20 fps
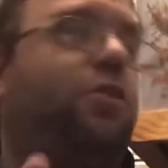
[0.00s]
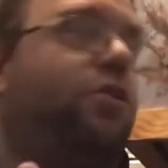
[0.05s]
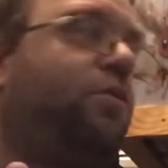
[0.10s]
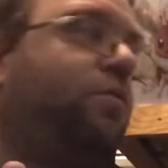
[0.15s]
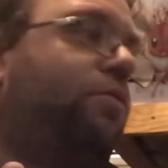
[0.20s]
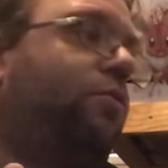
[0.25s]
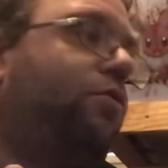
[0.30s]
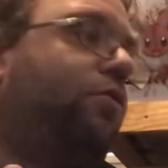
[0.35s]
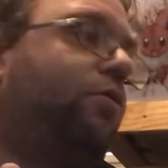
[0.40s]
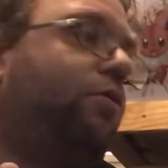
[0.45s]

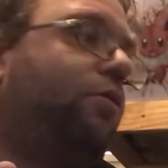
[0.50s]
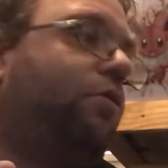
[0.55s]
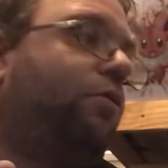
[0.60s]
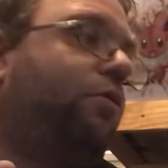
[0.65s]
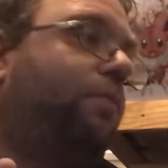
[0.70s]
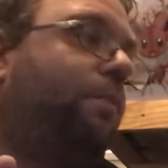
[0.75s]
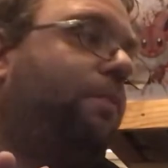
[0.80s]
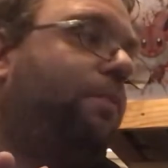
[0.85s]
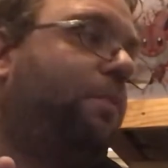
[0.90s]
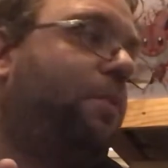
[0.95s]
more
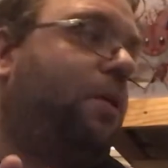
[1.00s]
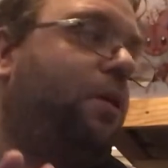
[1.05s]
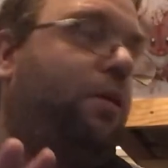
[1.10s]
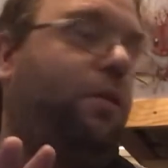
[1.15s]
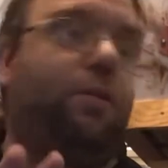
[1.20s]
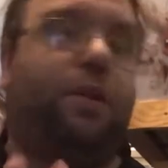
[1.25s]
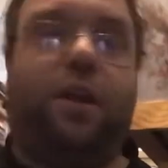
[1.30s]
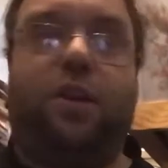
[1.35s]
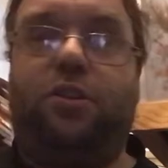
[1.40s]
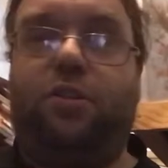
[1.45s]

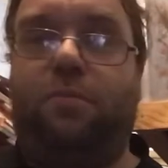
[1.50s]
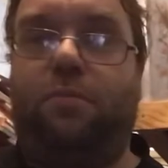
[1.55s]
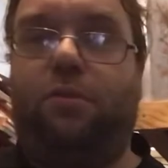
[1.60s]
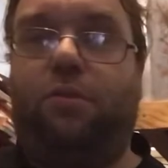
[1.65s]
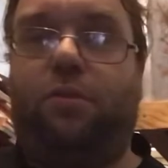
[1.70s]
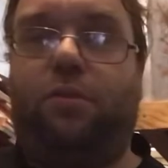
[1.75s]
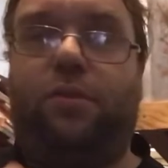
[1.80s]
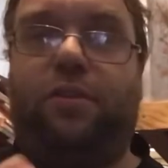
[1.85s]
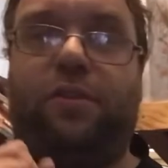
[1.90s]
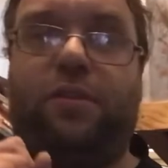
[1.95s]
location
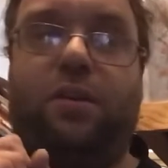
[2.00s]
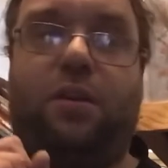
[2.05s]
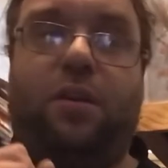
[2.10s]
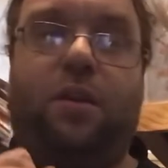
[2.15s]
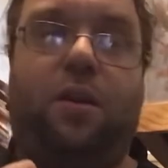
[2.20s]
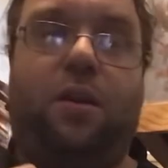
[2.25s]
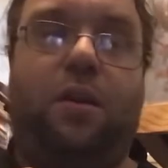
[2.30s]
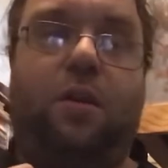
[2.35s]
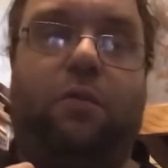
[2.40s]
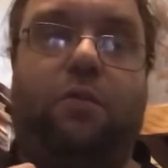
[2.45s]
boards,
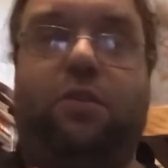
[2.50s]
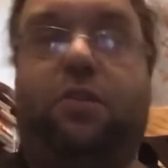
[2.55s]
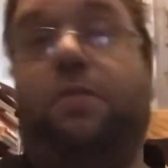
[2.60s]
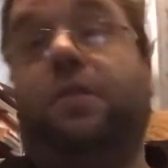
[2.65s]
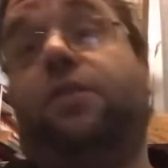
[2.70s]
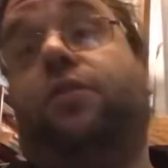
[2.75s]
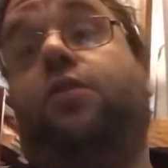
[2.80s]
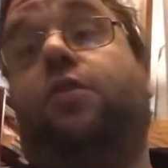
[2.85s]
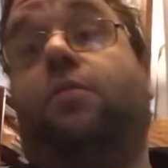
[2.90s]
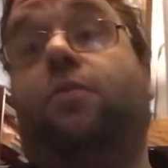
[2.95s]
which
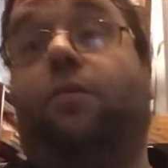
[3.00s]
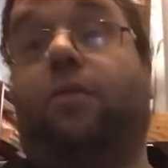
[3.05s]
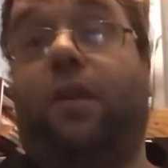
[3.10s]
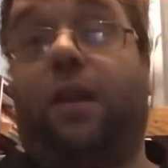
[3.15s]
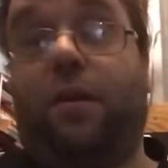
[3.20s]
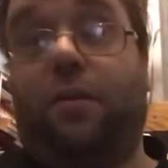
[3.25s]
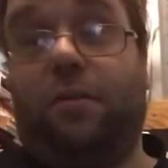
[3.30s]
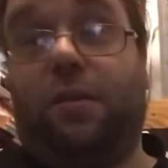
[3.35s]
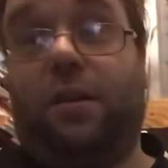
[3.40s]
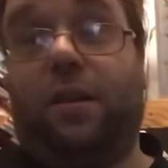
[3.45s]
means 2 more
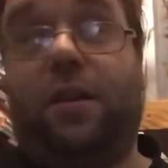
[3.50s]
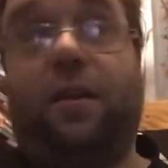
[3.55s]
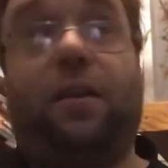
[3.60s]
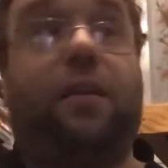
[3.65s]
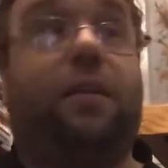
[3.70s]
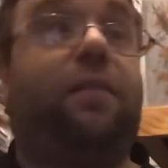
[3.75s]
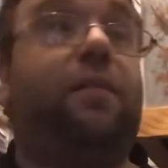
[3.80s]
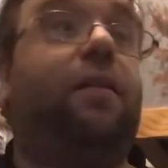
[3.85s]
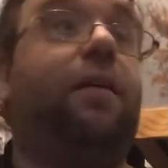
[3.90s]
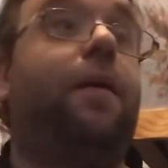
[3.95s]
encounter
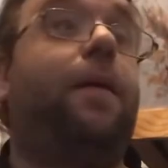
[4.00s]
decks.